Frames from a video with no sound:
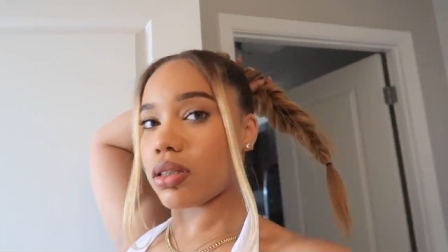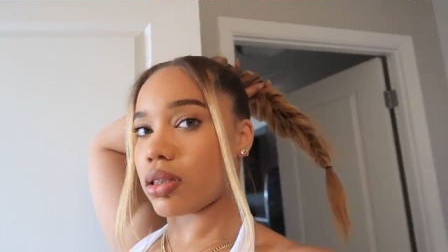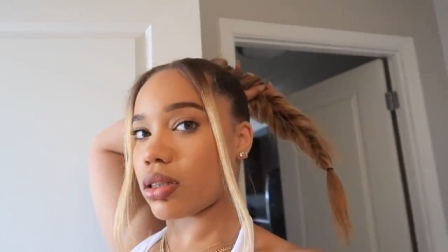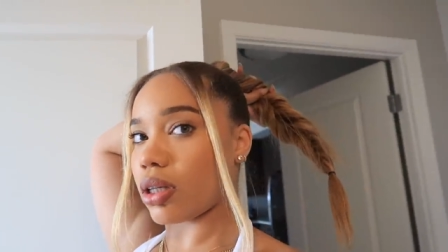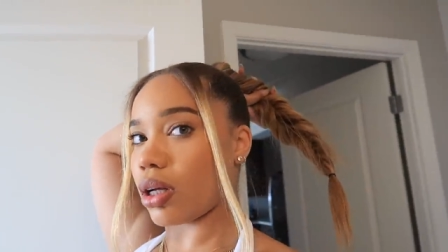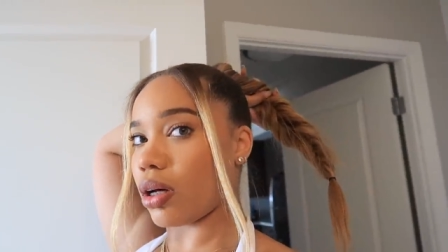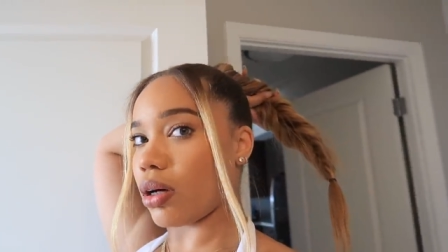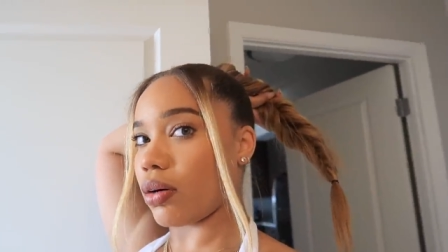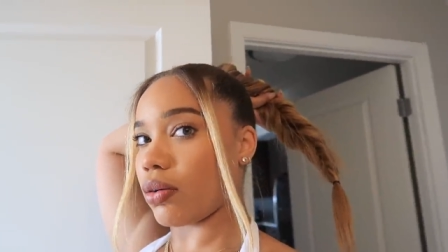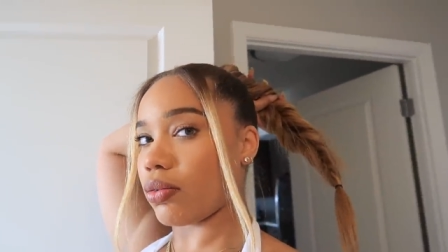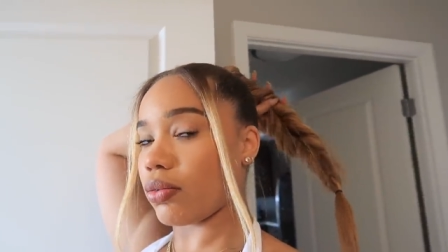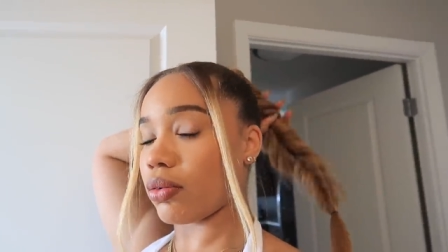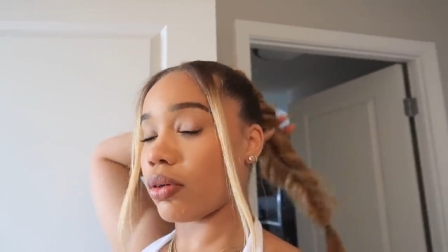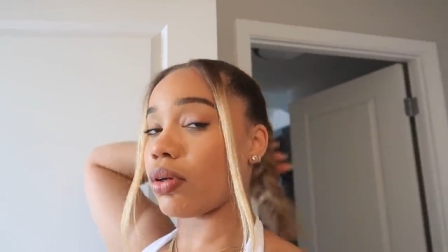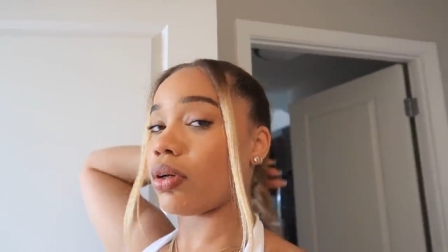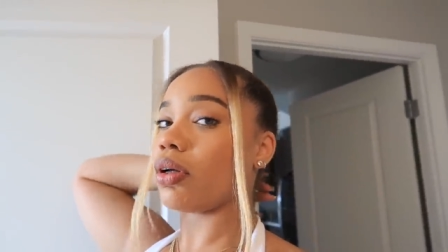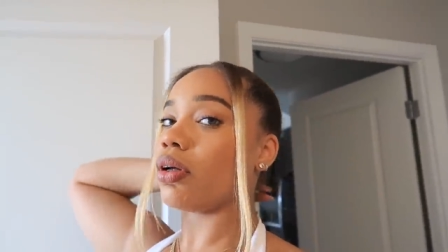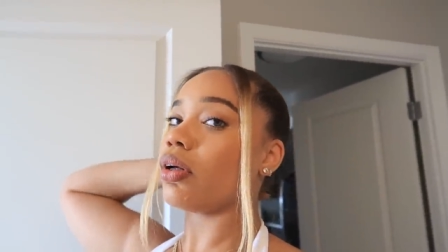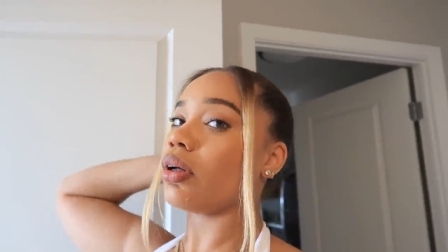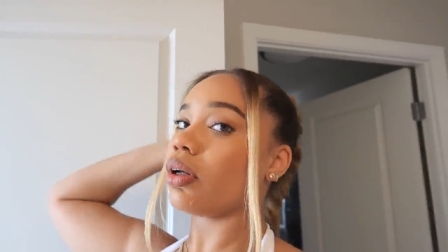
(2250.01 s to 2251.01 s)
So
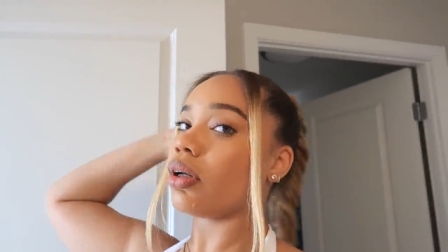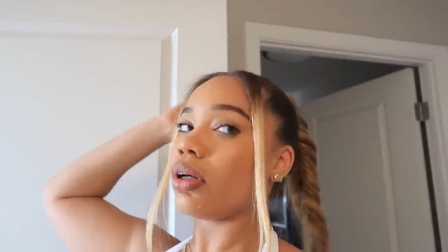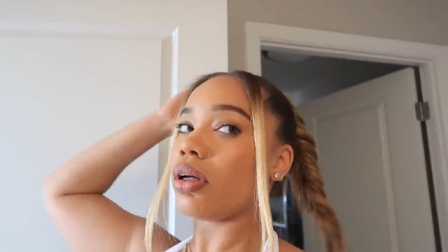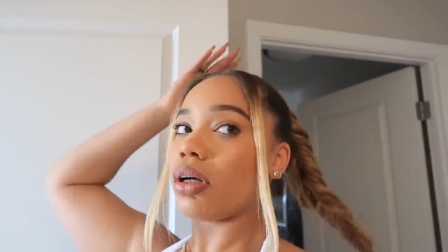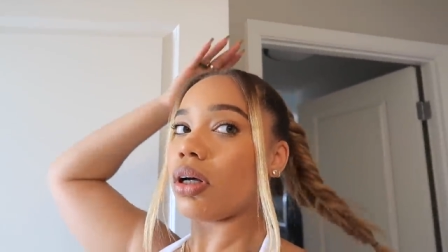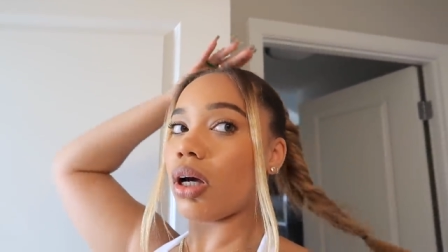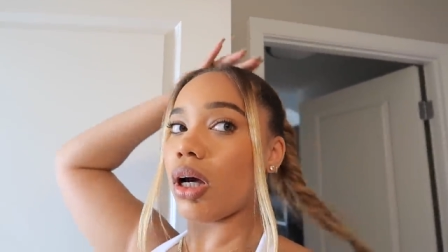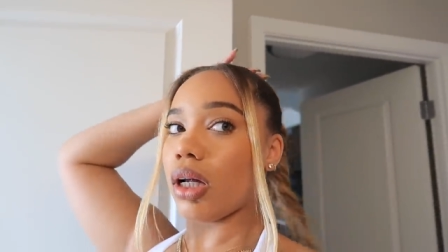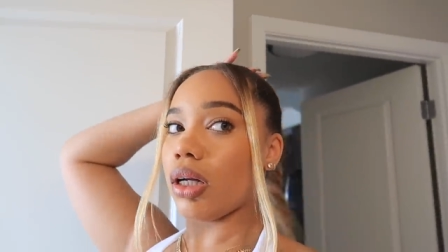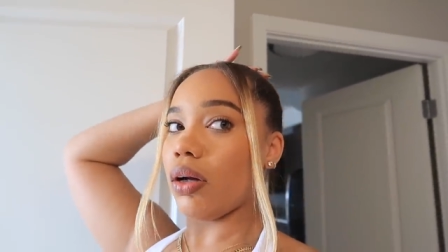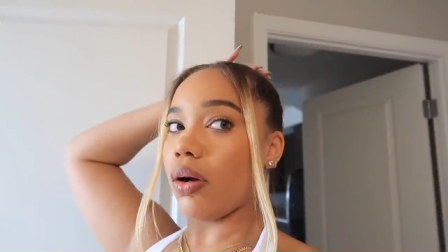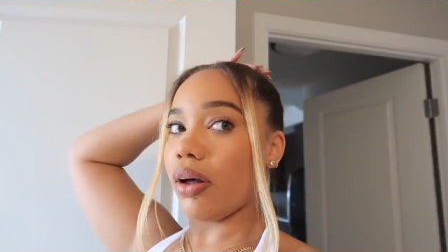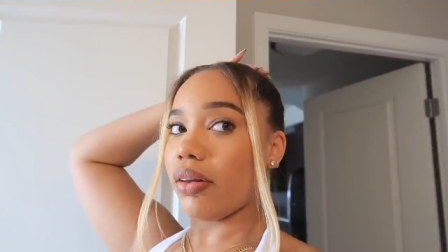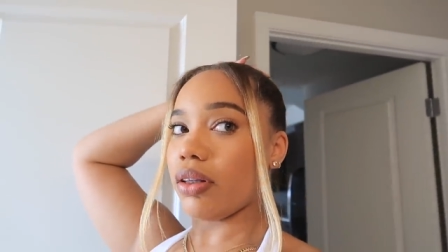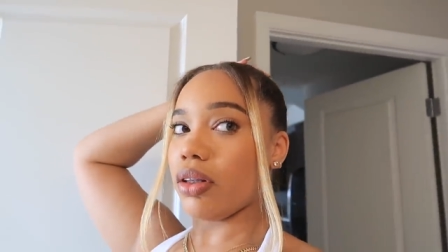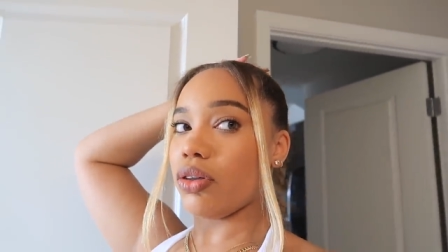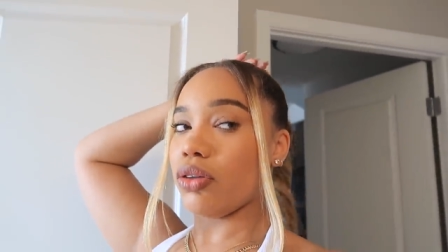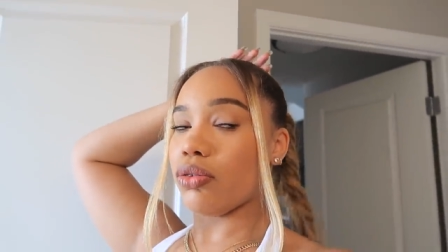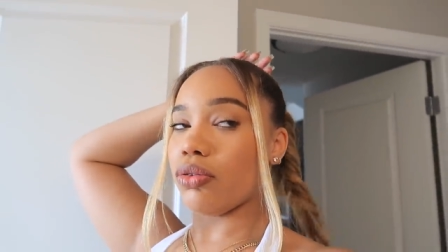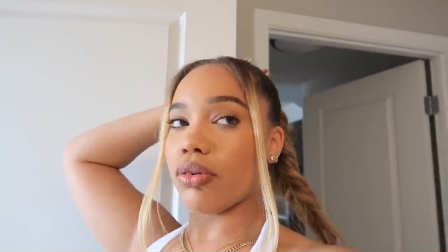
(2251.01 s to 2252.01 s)
I don't have
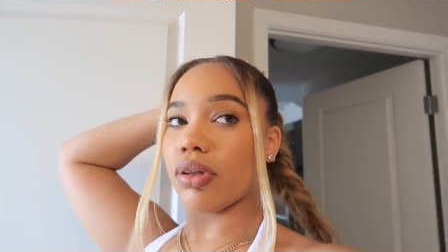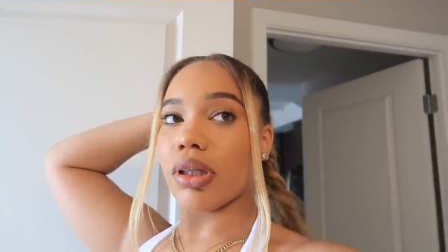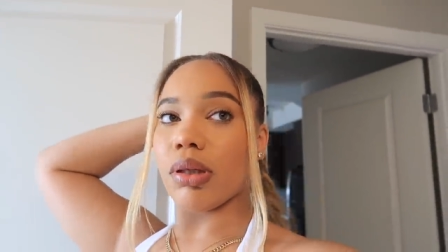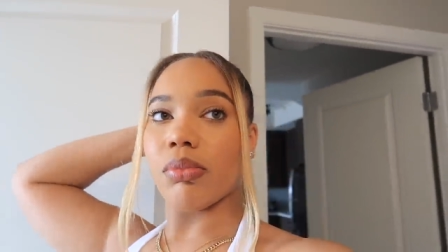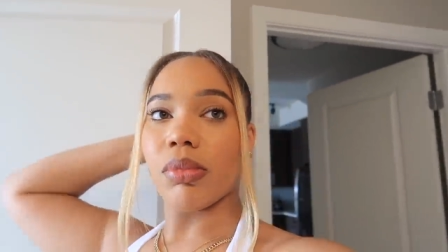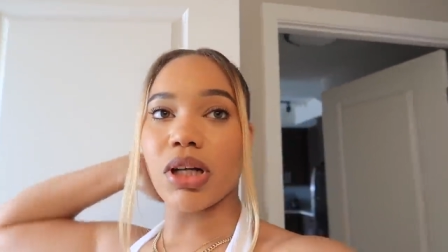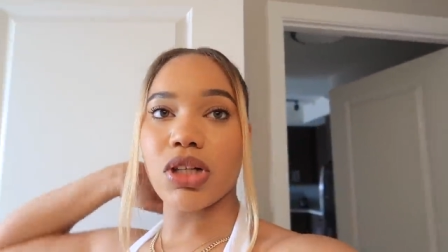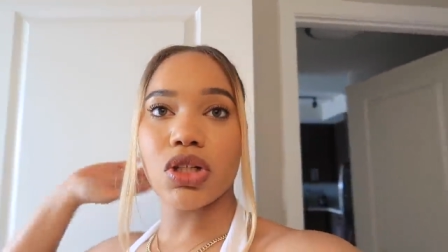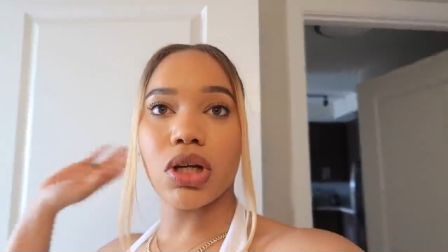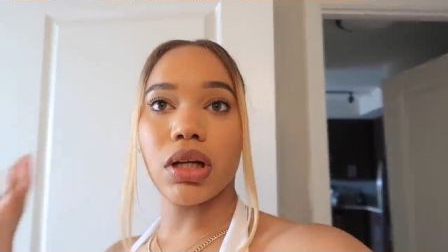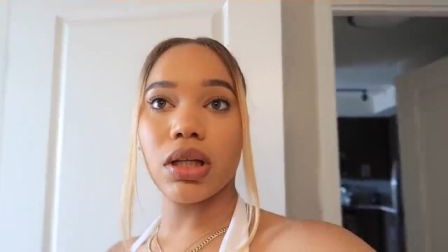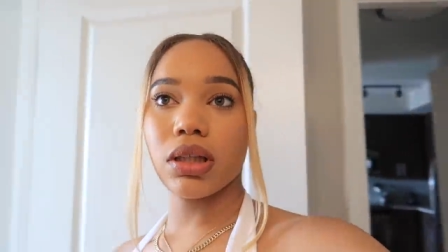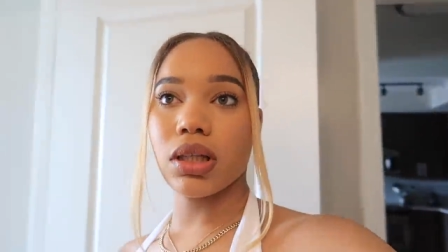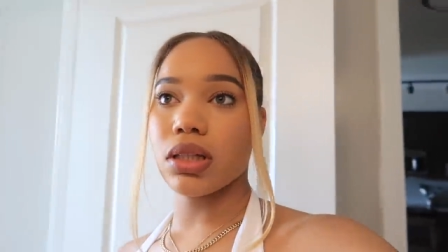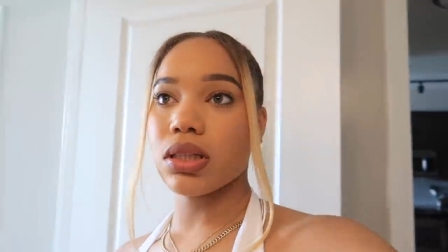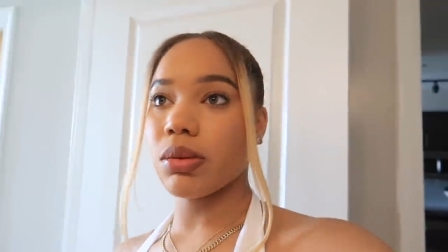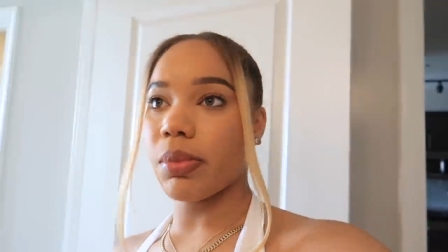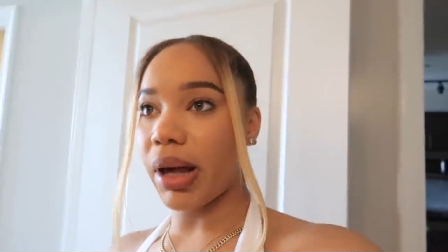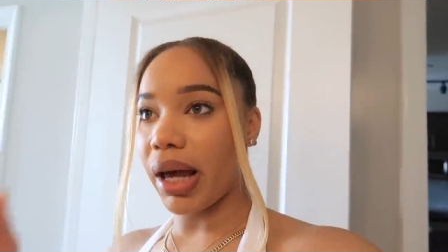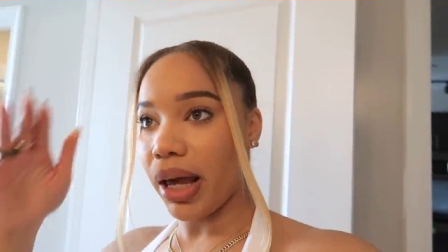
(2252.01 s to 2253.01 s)
to do really much
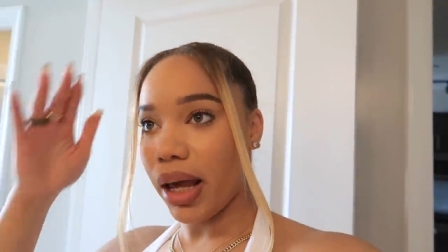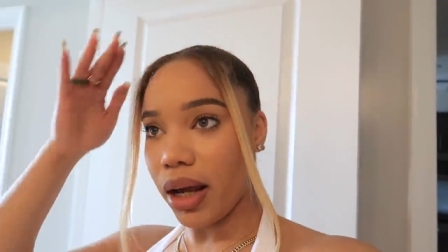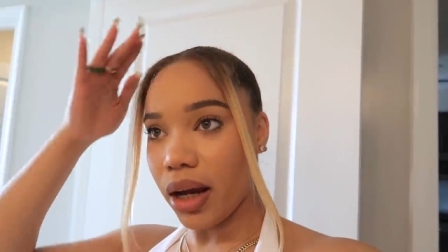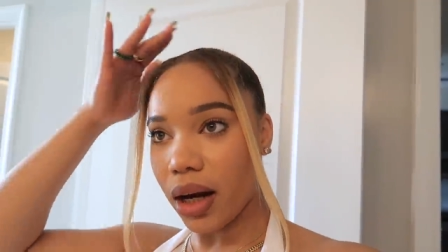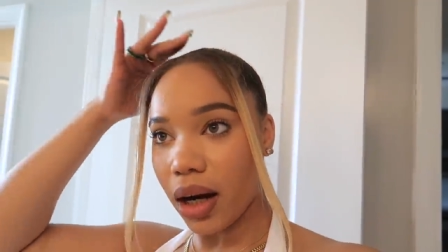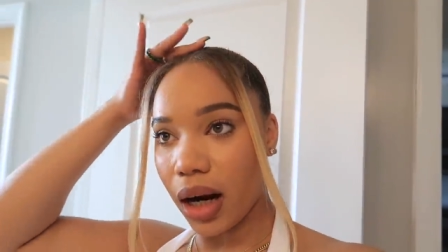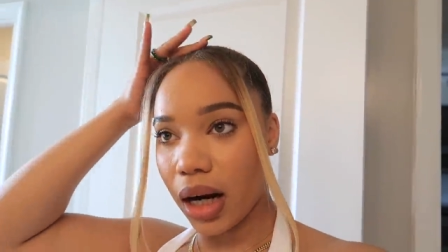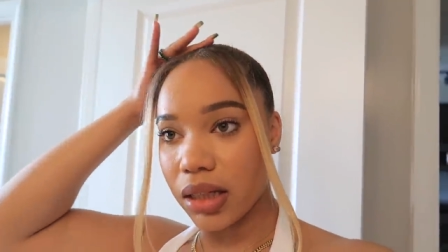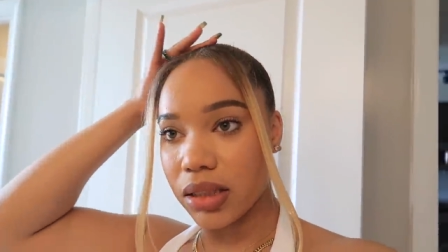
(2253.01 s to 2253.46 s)
anything to my hair.